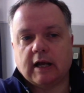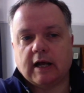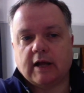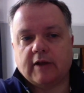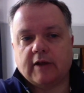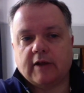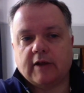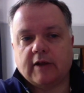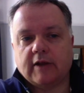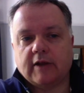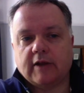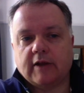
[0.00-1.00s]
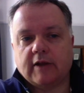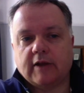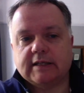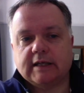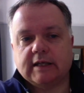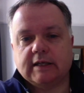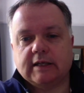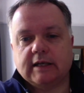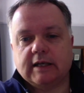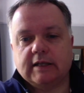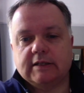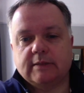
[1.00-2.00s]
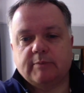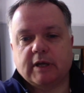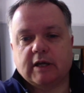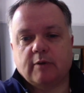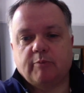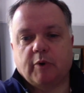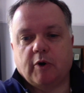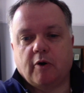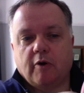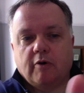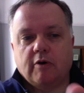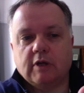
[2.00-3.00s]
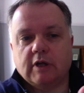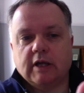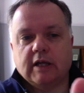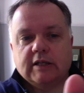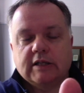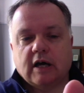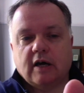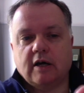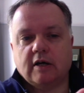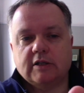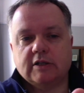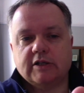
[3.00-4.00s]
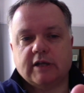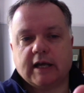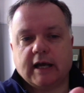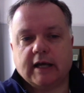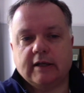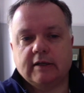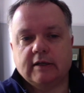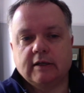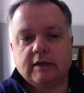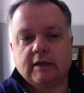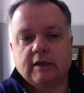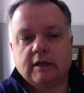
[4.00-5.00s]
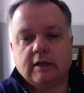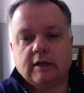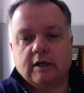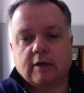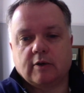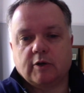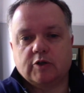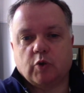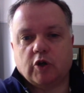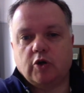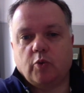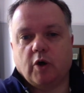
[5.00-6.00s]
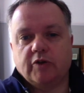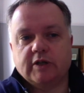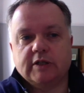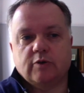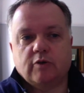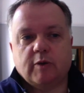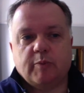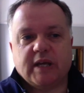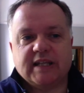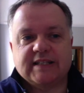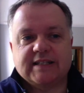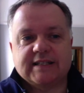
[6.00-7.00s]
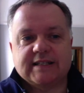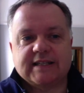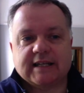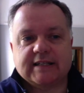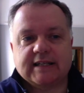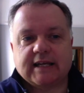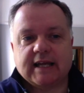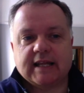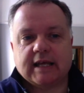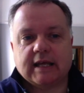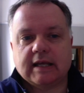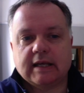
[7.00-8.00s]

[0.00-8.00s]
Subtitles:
and you press it in to make a ball as hard as you can, because what you want is all the bits to stick together.